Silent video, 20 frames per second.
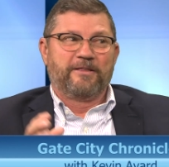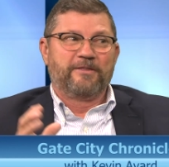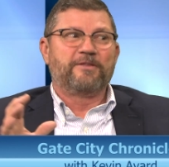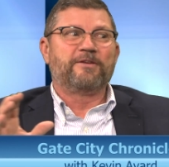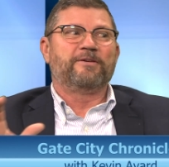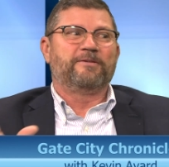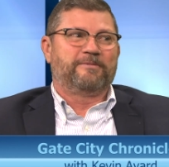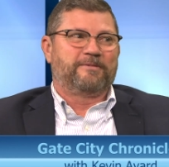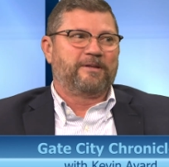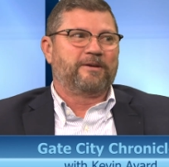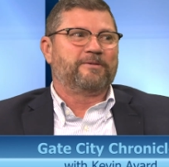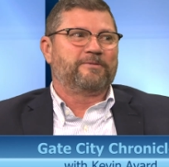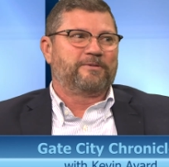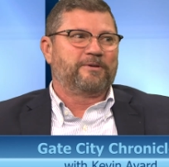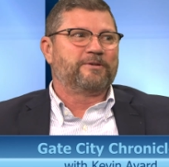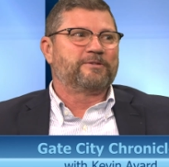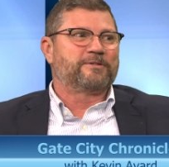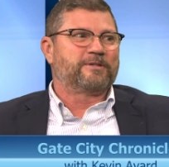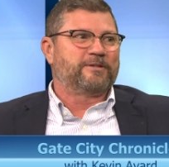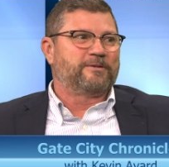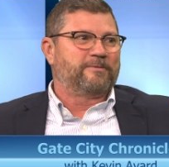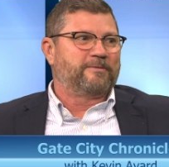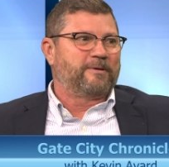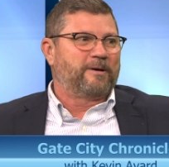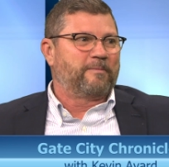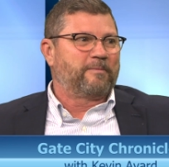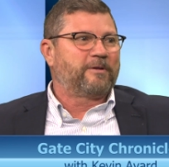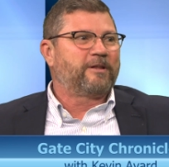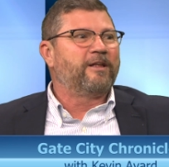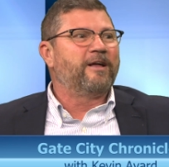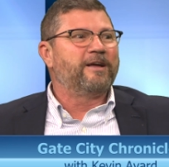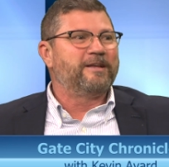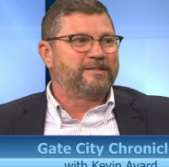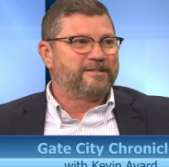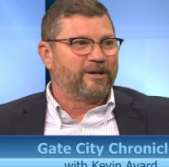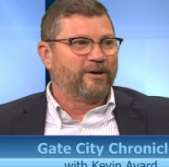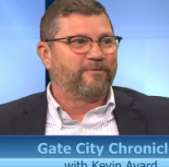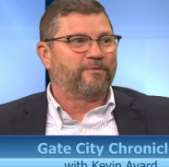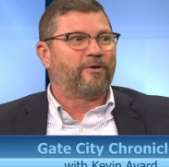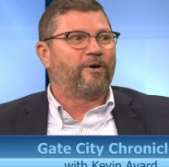There's a
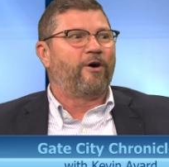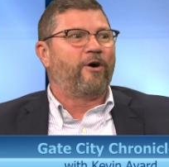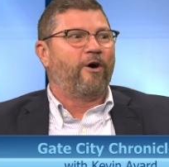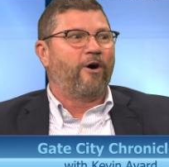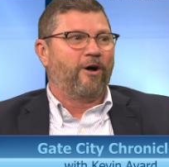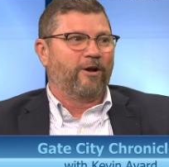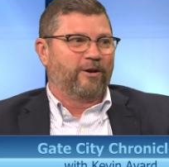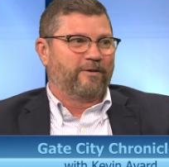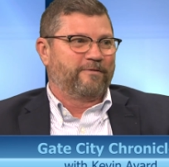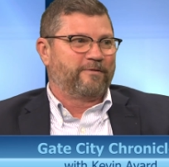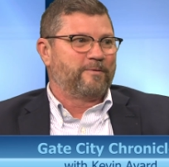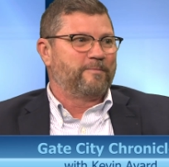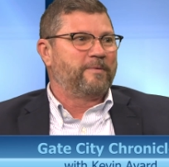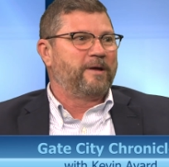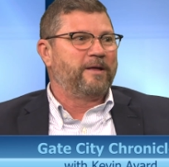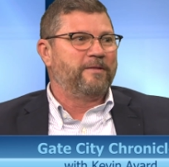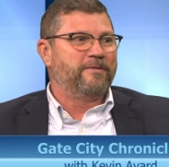clientele for all of them,